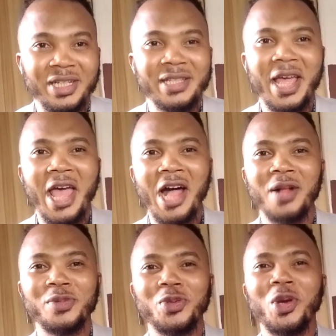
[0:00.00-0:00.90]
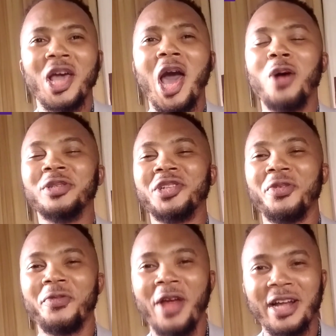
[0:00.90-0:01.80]
This helps to
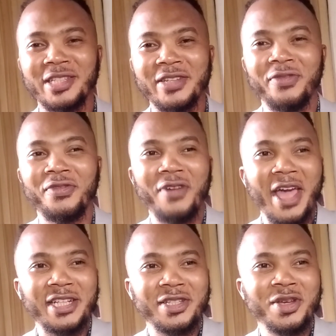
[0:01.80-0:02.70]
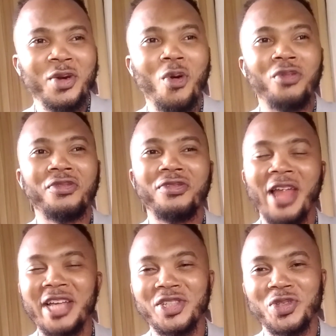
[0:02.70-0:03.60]
counteract the fight or
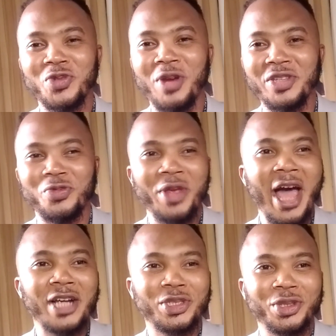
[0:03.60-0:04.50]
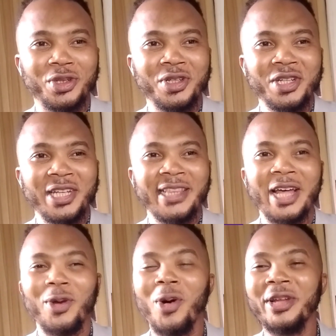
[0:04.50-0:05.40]
flight stress reaction
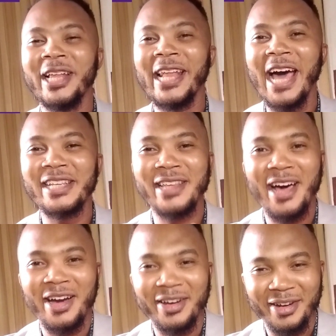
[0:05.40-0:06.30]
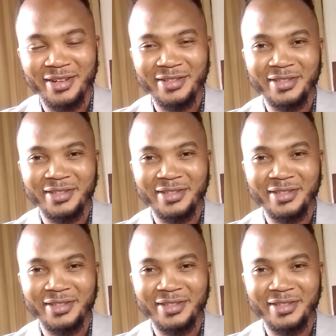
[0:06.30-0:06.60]
that underlies anger.